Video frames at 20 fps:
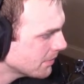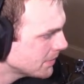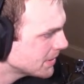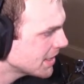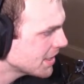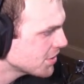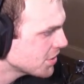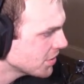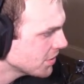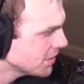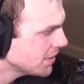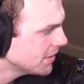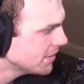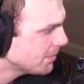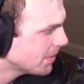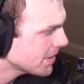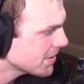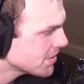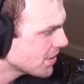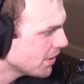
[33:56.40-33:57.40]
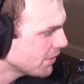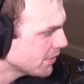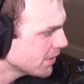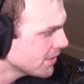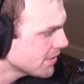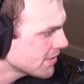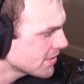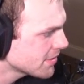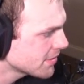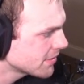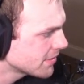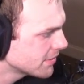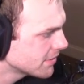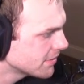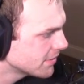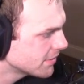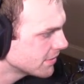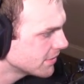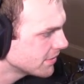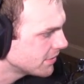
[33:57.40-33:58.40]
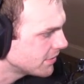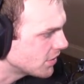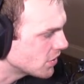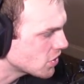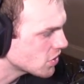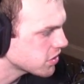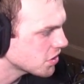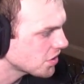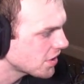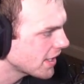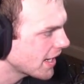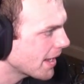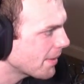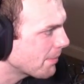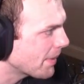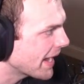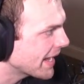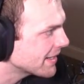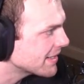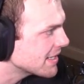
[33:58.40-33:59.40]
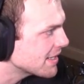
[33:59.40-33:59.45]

Potentially Bucks Dolphins. You're just looking at bad